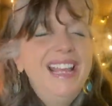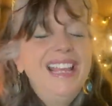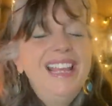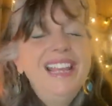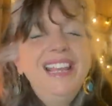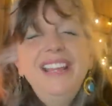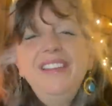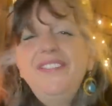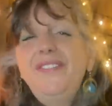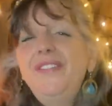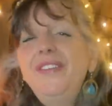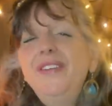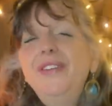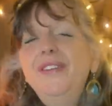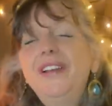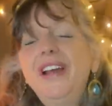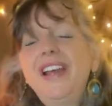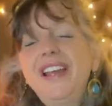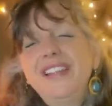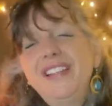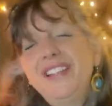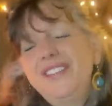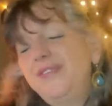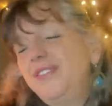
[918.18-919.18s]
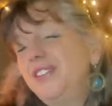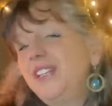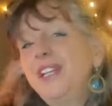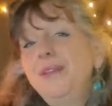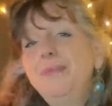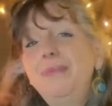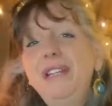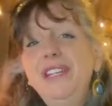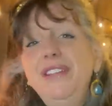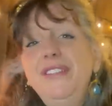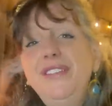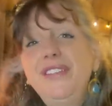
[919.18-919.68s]
If you like this video,
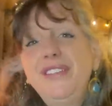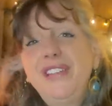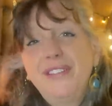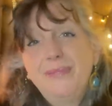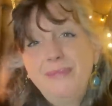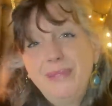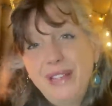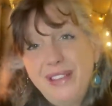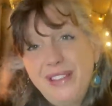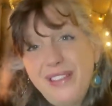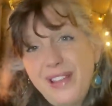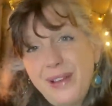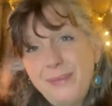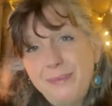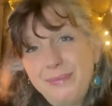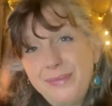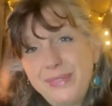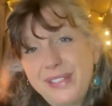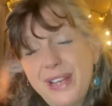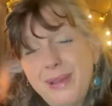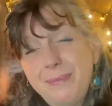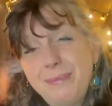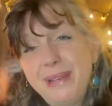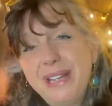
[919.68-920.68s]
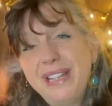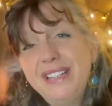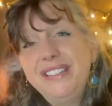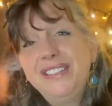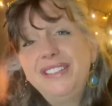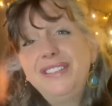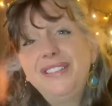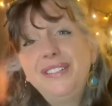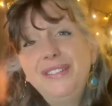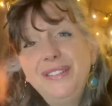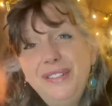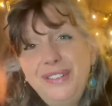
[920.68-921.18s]
please do give me a thumbs up and
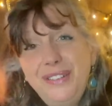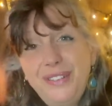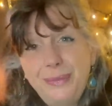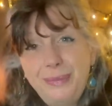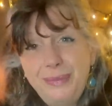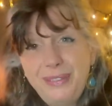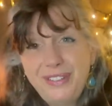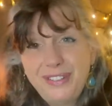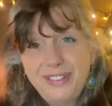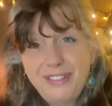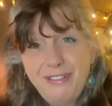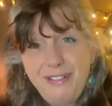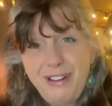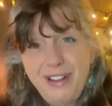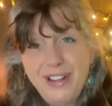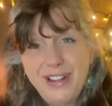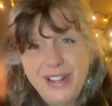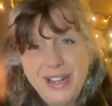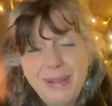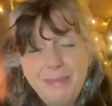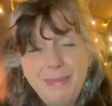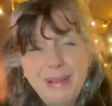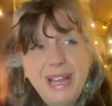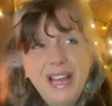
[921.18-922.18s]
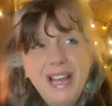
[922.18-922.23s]
do subscribe.